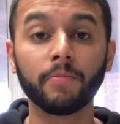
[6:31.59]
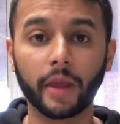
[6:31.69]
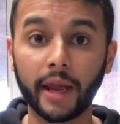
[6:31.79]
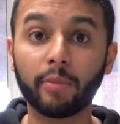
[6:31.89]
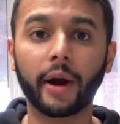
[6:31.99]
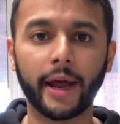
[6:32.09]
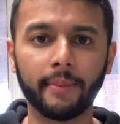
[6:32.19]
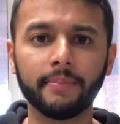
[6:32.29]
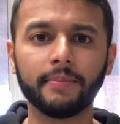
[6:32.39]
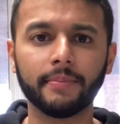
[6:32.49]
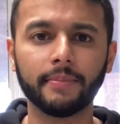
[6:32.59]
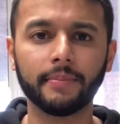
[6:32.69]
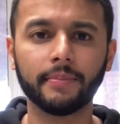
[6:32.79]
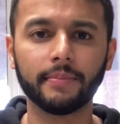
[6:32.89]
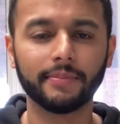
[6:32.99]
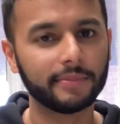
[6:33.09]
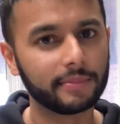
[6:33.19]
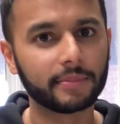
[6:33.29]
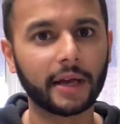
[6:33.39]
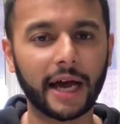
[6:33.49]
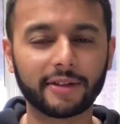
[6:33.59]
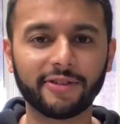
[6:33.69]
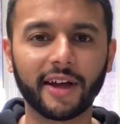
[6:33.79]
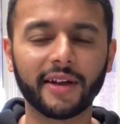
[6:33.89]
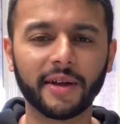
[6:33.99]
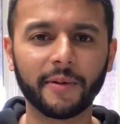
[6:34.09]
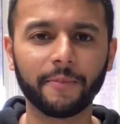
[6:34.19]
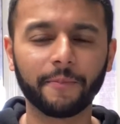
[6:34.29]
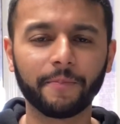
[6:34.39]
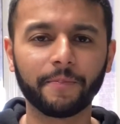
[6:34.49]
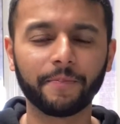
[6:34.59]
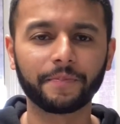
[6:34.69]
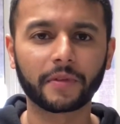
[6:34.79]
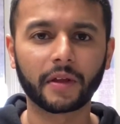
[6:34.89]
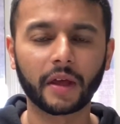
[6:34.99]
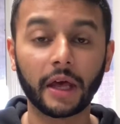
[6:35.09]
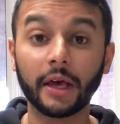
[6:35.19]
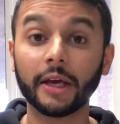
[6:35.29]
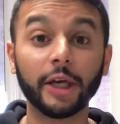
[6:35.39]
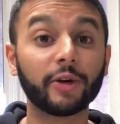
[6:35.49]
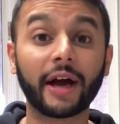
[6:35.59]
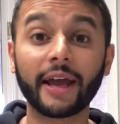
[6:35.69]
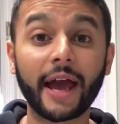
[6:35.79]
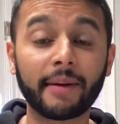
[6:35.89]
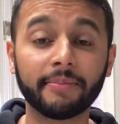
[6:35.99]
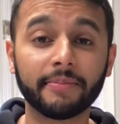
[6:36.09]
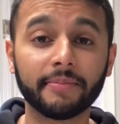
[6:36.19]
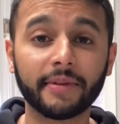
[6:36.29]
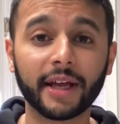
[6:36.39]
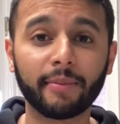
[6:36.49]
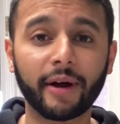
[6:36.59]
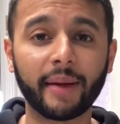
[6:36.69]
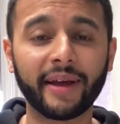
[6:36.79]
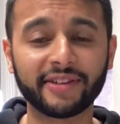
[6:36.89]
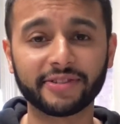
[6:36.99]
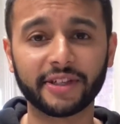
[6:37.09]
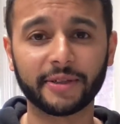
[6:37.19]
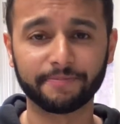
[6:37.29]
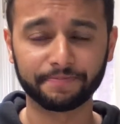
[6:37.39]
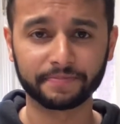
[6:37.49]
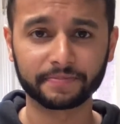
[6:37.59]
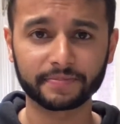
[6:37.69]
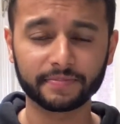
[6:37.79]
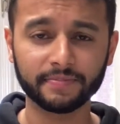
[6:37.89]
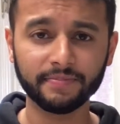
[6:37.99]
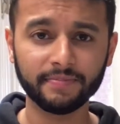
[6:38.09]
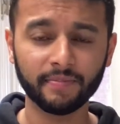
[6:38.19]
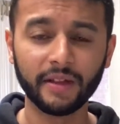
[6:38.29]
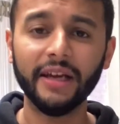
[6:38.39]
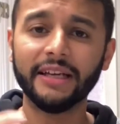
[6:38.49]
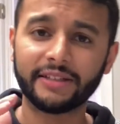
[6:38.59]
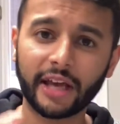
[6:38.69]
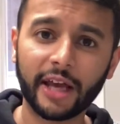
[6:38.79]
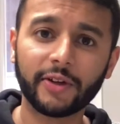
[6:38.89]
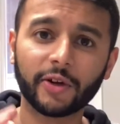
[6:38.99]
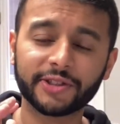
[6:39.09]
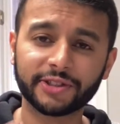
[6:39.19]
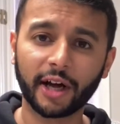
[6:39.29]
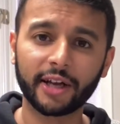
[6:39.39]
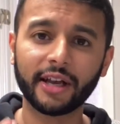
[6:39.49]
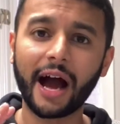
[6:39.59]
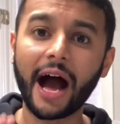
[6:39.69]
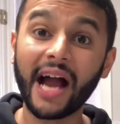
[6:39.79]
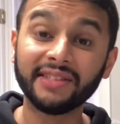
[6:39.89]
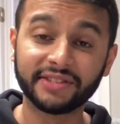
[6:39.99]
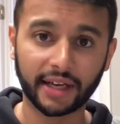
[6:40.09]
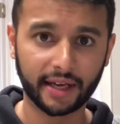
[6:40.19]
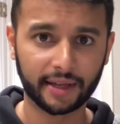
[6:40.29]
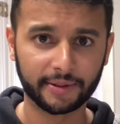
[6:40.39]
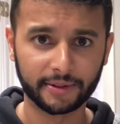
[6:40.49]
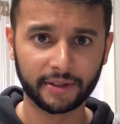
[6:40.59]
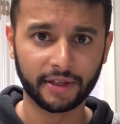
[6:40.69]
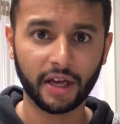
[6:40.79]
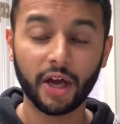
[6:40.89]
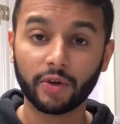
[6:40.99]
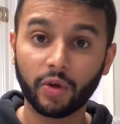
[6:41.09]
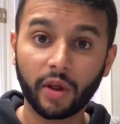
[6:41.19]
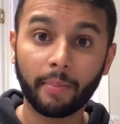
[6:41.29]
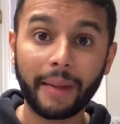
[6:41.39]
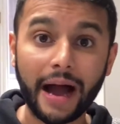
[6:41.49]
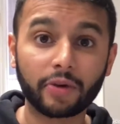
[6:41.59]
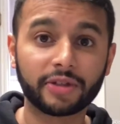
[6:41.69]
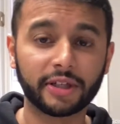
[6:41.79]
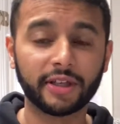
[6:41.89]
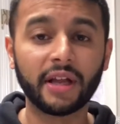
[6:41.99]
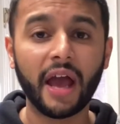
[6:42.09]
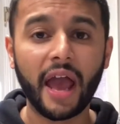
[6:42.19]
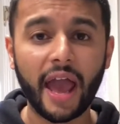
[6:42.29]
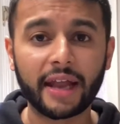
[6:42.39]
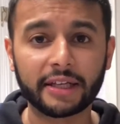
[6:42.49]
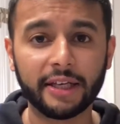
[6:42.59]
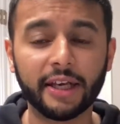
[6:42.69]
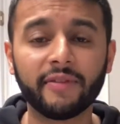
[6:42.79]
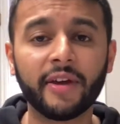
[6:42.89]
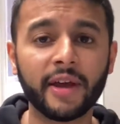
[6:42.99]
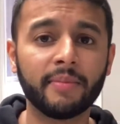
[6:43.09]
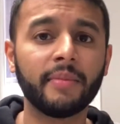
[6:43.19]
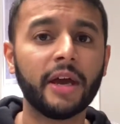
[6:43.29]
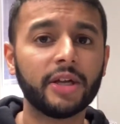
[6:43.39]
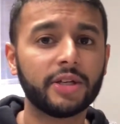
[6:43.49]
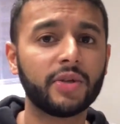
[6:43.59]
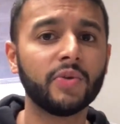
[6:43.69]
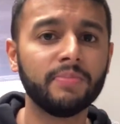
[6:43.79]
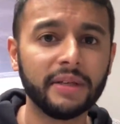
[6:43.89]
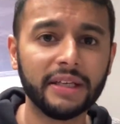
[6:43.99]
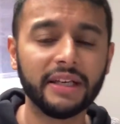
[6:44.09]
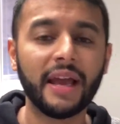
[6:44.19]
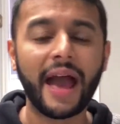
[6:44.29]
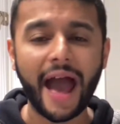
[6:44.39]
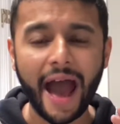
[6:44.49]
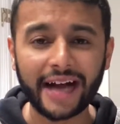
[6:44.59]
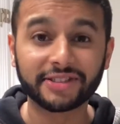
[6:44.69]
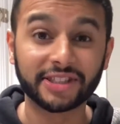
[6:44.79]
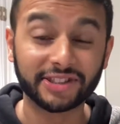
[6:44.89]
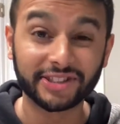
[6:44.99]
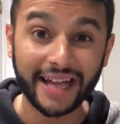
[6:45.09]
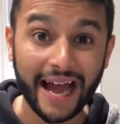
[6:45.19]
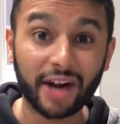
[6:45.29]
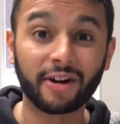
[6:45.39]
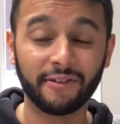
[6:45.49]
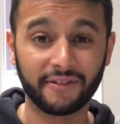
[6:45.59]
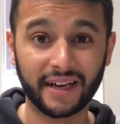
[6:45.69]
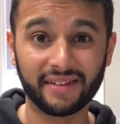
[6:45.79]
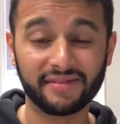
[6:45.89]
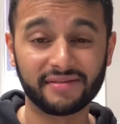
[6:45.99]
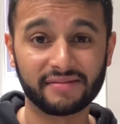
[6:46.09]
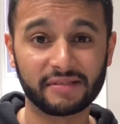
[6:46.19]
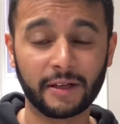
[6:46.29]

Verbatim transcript: Abraham, God said, here I am, Abraham answered. Take your son Isaac to the mountain and give him to me as a sacrifice,